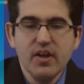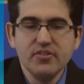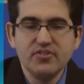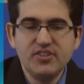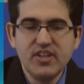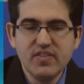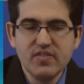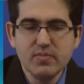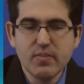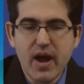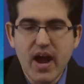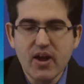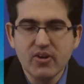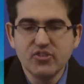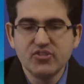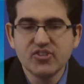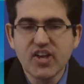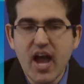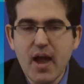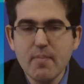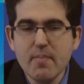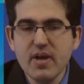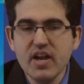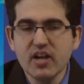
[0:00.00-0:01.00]
Stephen Meyer and
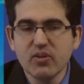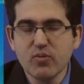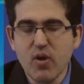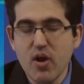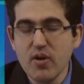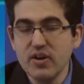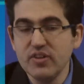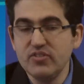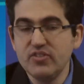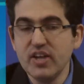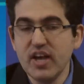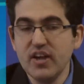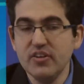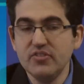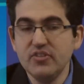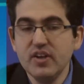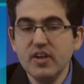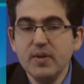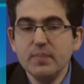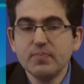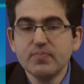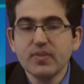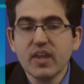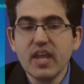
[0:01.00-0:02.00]
Scott Minnich wrote. It says,
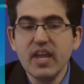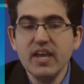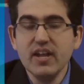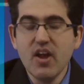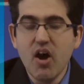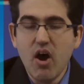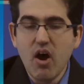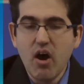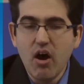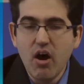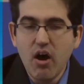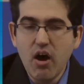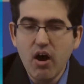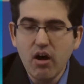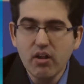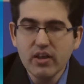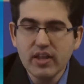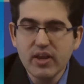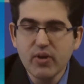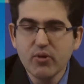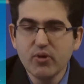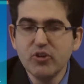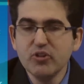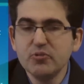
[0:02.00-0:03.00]
in all
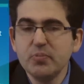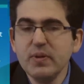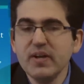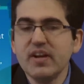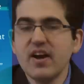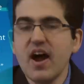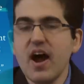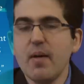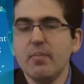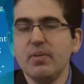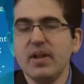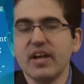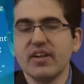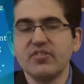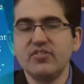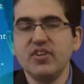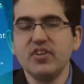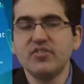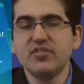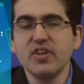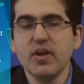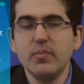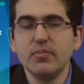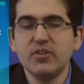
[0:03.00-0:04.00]
irreducibly complex
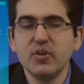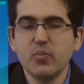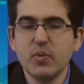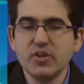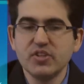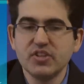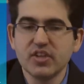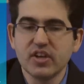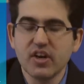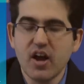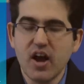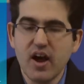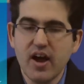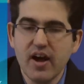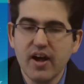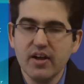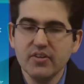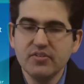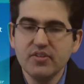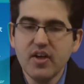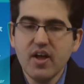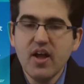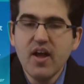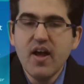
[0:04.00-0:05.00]
systems in which the
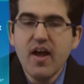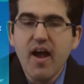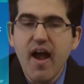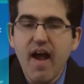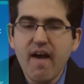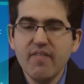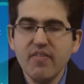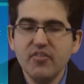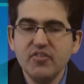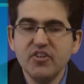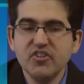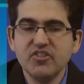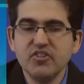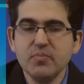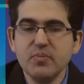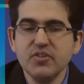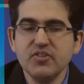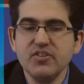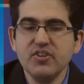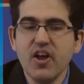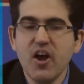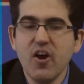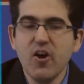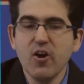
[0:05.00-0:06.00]
cause of the system is
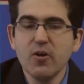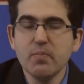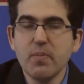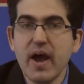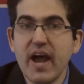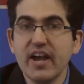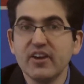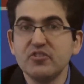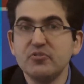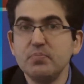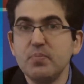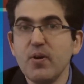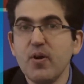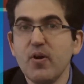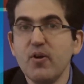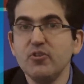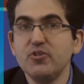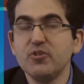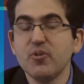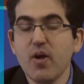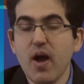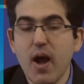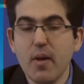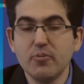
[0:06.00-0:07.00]
known by
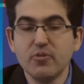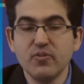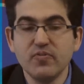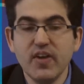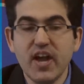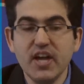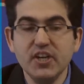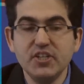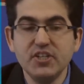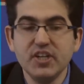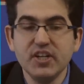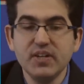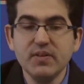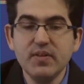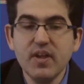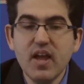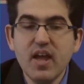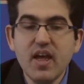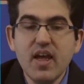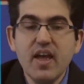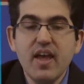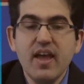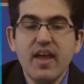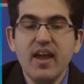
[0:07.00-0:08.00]
experience or observation,
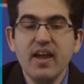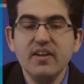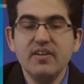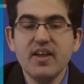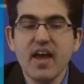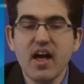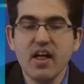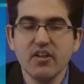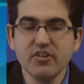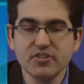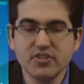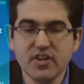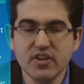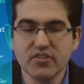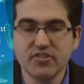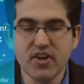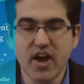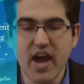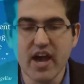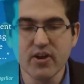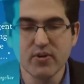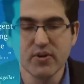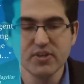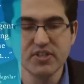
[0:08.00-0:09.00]
Intelligent
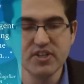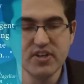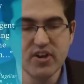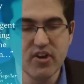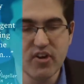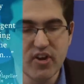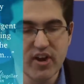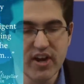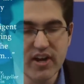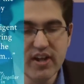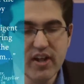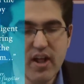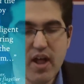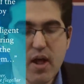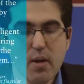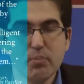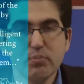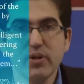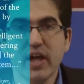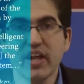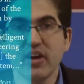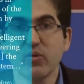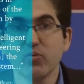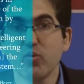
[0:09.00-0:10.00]
design or engineering
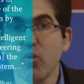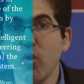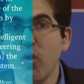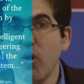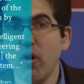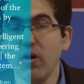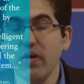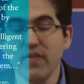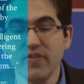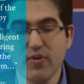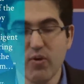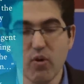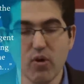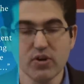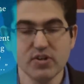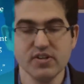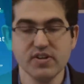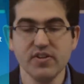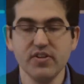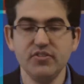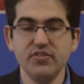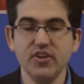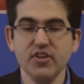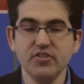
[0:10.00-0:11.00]
played a role in the origin
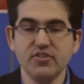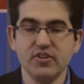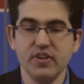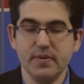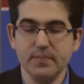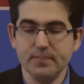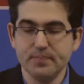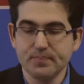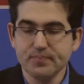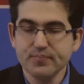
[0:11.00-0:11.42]
of the system.